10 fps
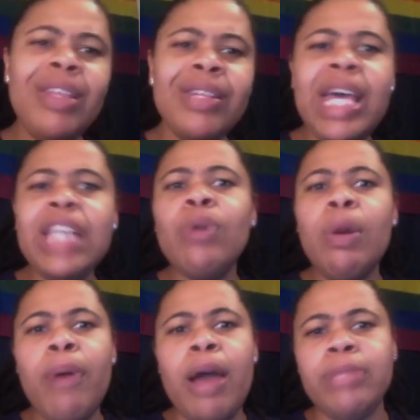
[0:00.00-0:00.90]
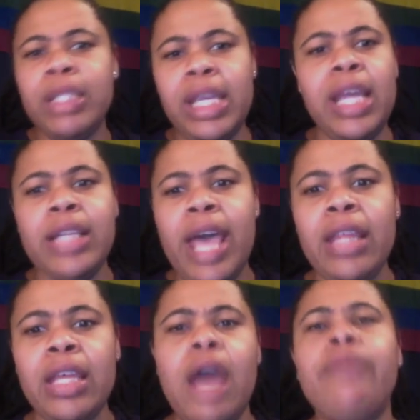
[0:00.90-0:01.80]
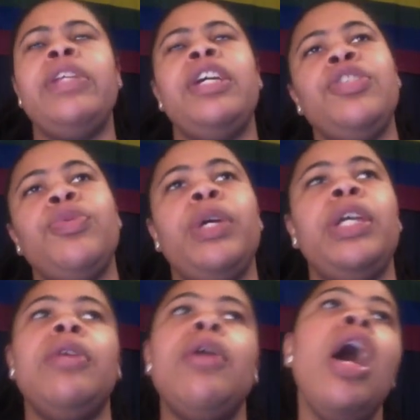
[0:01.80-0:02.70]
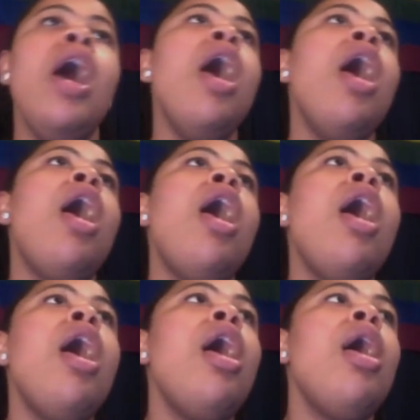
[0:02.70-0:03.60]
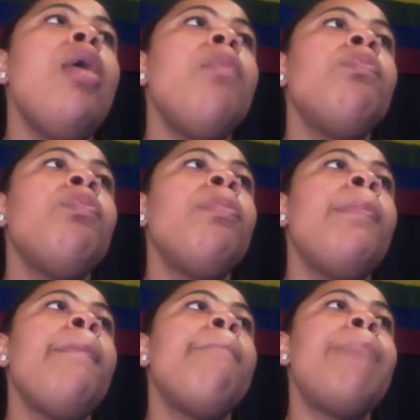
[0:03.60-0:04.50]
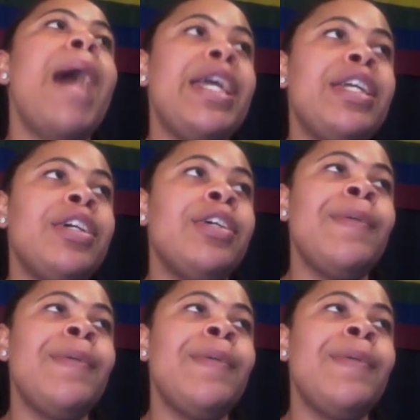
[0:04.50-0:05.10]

that's what prompted Ted to have the conversation with him. Um, Mike.